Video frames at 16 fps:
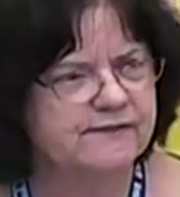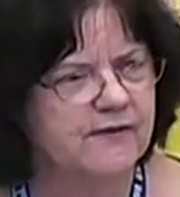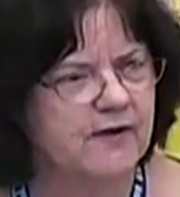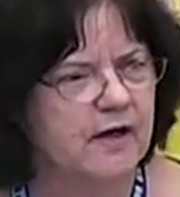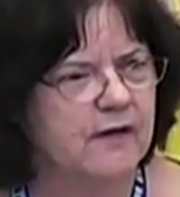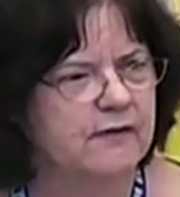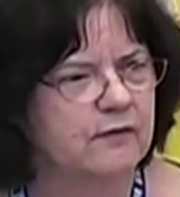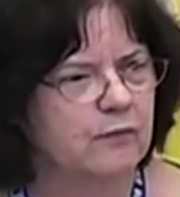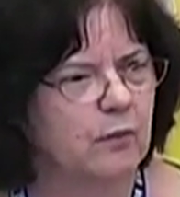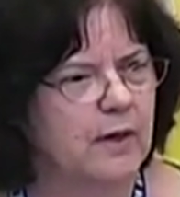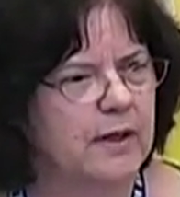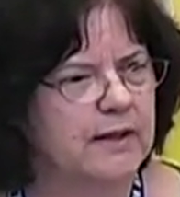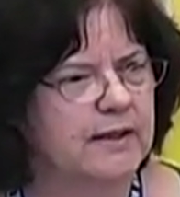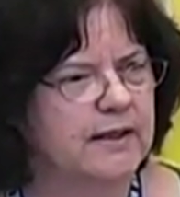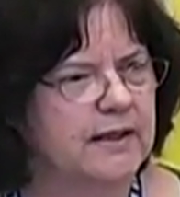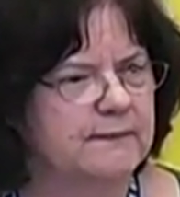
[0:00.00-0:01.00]
father
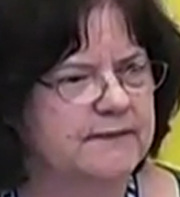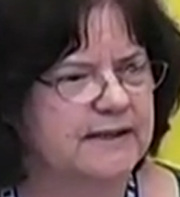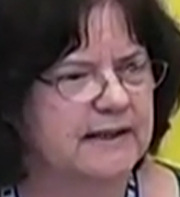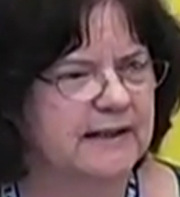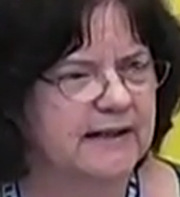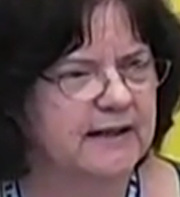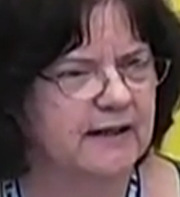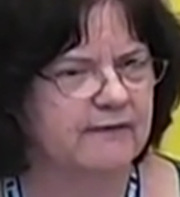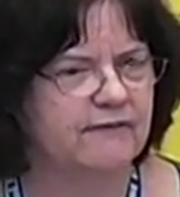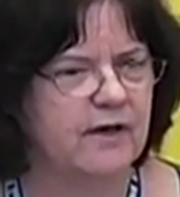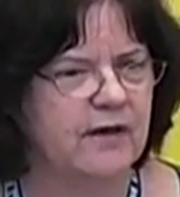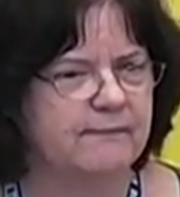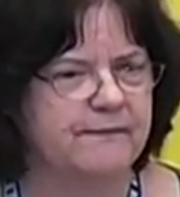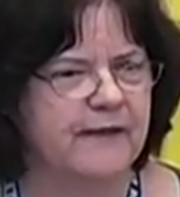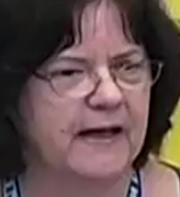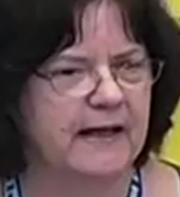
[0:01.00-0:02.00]
wanted him to give
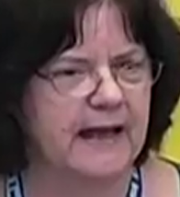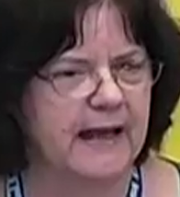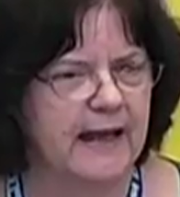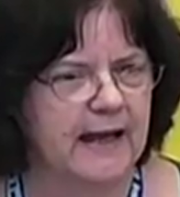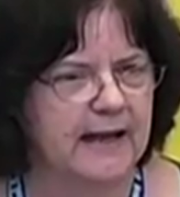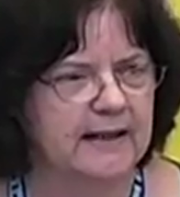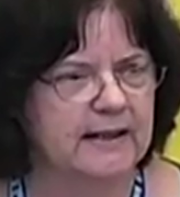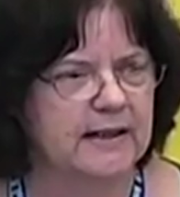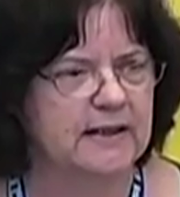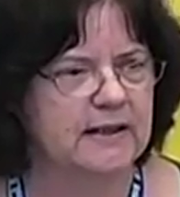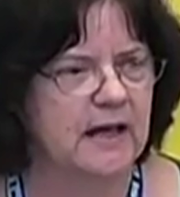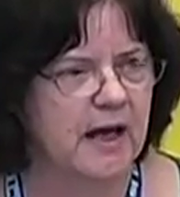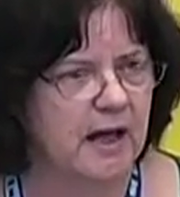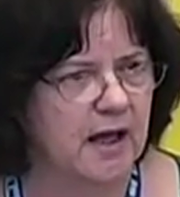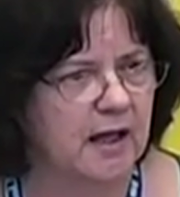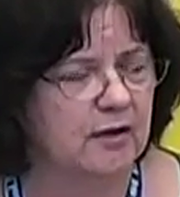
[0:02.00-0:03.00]
up that hate
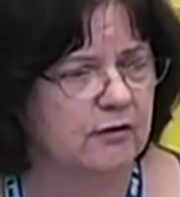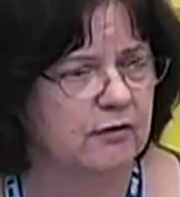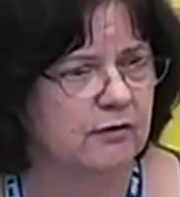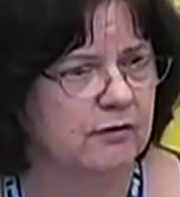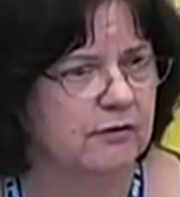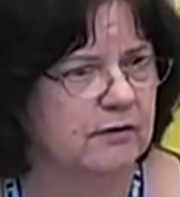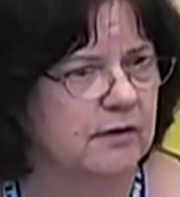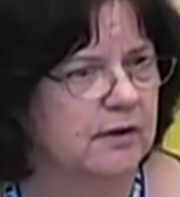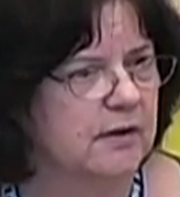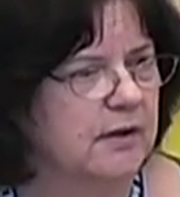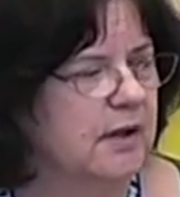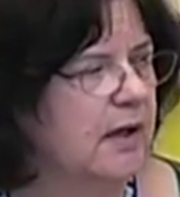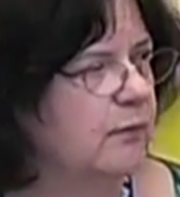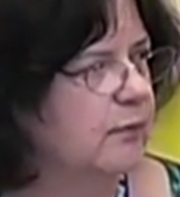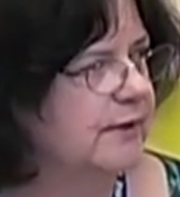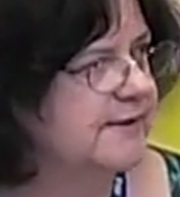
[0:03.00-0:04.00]
and anger
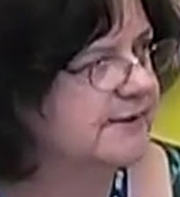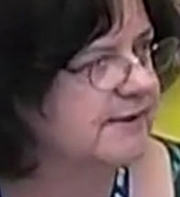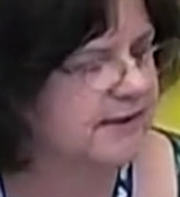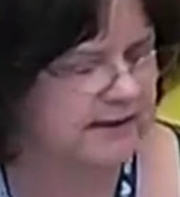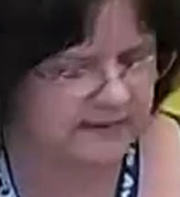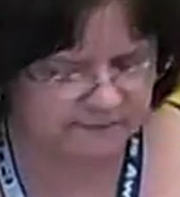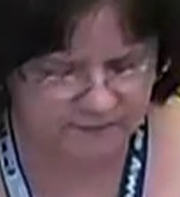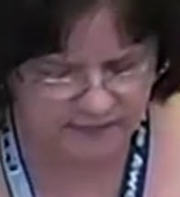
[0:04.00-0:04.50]
and receive